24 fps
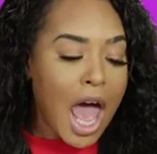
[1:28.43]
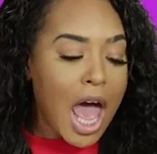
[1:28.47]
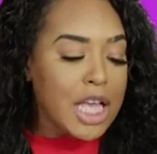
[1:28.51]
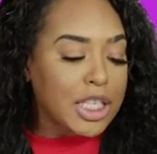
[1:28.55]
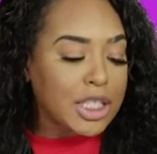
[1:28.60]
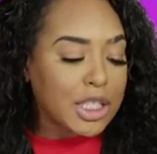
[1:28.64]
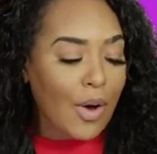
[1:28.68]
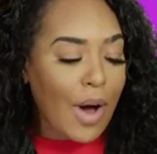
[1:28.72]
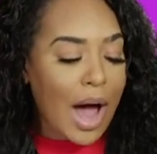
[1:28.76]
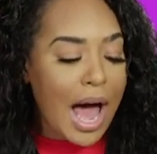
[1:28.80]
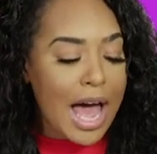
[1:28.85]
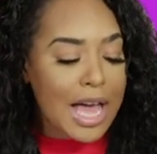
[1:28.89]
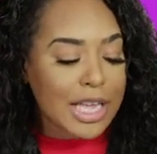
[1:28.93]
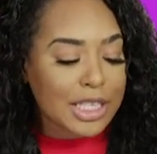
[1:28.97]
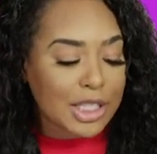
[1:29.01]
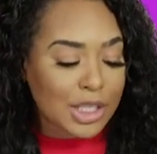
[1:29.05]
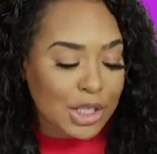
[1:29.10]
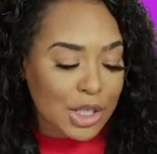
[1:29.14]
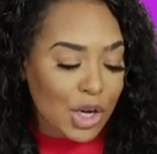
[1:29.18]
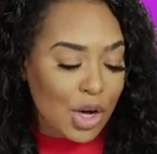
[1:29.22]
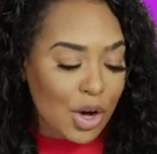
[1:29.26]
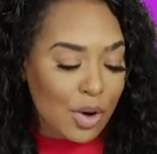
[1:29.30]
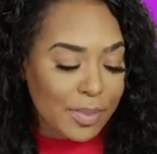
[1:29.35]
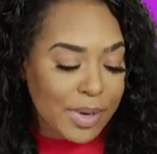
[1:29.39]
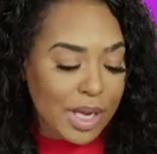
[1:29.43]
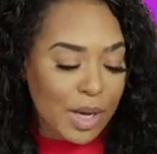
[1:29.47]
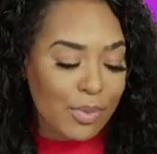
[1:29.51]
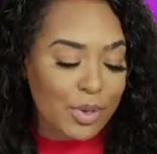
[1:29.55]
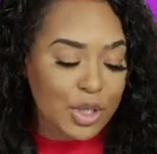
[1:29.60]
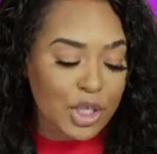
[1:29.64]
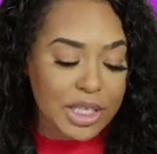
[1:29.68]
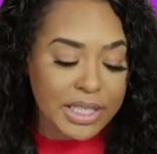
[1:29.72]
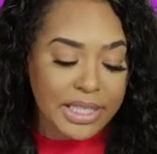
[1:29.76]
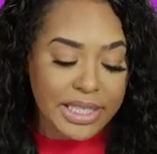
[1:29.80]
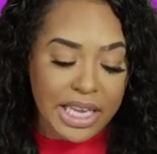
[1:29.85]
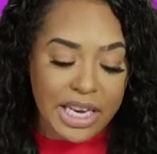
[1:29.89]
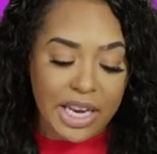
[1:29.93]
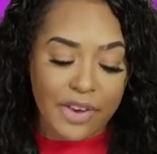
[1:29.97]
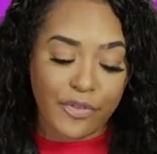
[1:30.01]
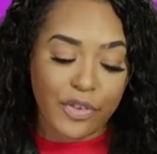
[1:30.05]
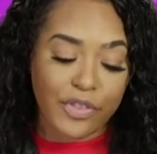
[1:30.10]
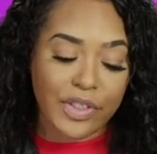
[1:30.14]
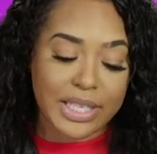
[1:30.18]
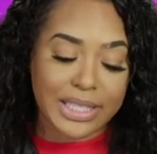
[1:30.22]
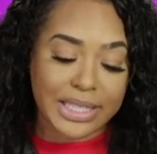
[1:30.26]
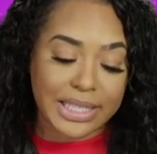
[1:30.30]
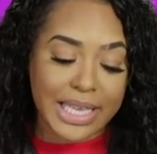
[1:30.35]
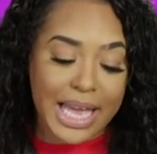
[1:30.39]
So I assumed he was just in it for
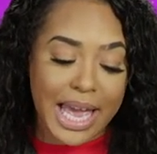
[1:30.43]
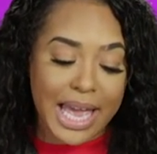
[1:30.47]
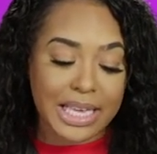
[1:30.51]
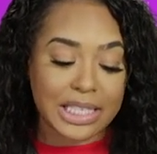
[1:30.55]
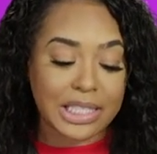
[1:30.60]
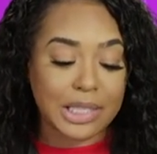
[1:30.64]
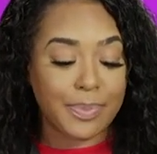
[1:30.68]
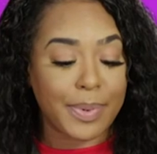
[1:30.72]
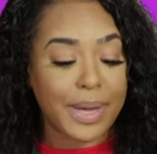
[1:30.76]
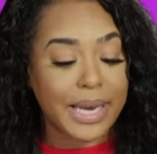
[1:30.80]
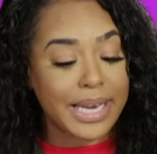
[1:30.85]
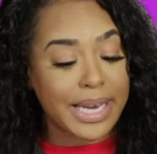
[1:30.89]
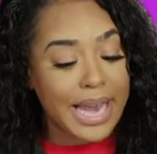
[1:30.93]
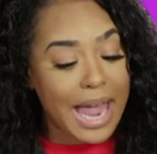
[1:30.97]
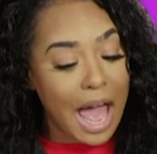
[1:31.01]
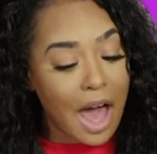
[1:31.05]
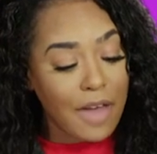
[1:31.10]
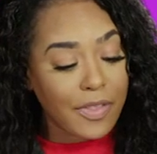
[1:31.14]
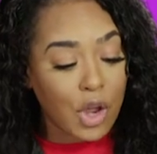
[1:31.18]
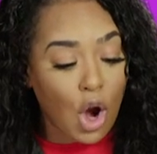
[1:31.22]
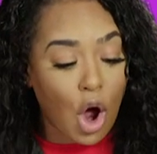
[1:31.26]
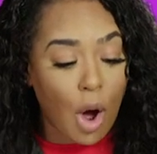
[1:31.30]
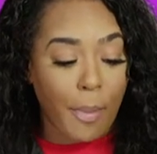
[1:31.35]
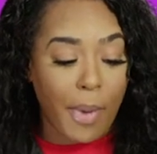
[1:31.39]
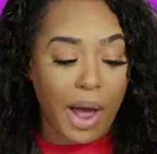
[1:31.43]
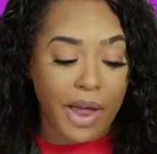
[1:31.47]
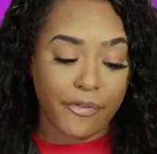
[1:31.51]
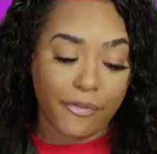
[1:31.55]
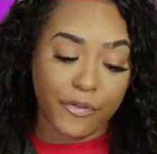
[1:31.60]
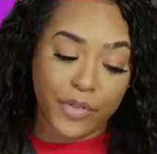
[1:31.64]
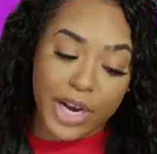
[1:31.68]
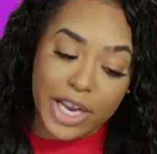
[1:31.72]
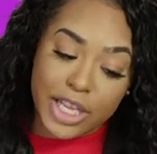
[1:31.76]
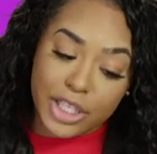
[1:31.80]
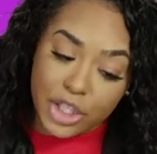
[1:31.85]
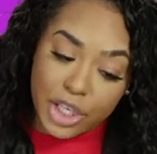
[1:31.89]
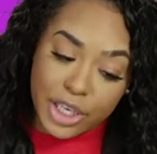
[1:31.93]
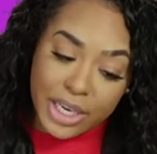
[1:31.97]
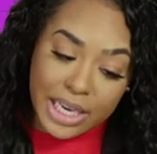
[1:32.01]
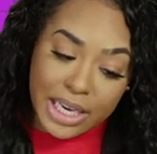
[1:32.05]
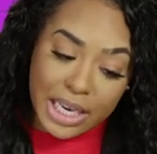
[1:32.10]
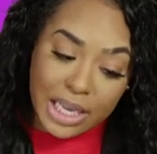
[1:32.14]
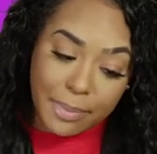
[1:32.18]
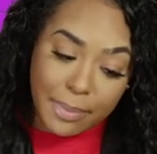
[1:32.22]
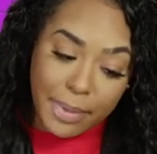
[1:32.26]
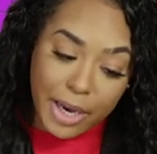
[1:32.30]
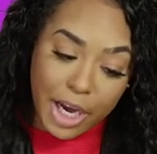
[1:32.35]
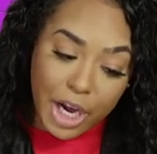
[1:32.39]
the sex, but now that all my friends are
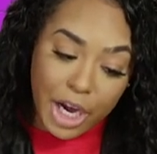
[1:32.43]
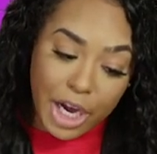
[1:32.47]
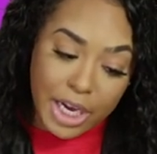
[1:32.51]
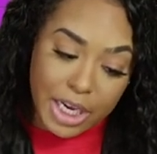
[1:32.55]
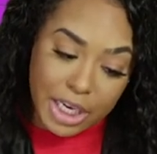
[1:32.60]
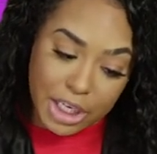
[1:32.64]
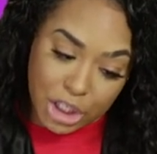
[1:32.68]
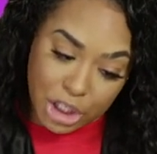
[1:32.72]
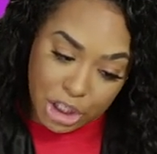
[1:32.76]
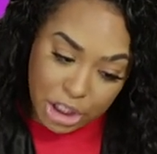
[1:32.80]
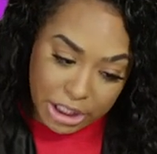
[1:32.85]
getting married and